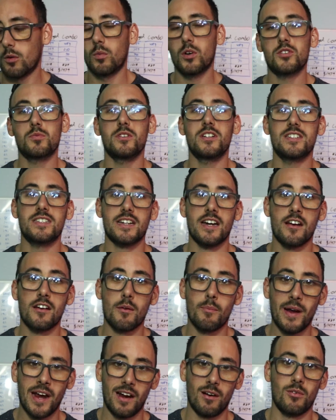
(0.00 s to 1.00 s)
Once we decide
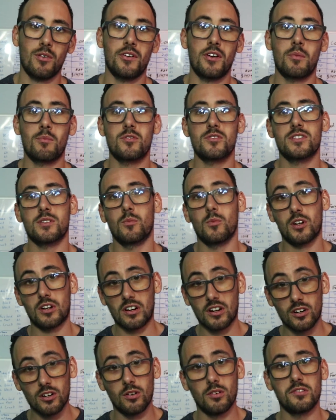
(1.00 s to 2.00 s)
our power numbers and what
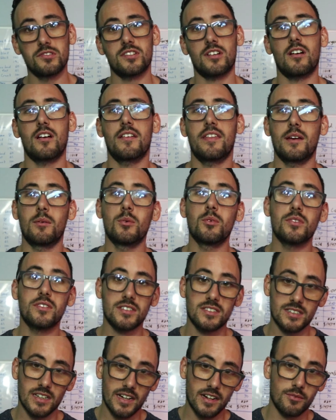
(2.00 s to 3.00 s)
our goals are, then we'll
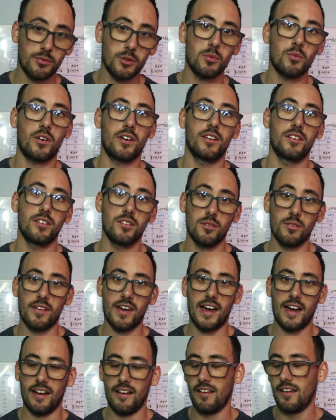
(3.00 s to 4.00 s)
decide if we want to do
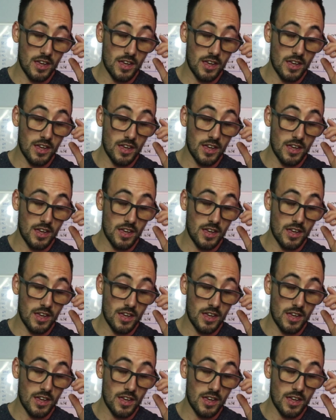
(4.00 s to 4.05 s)
that.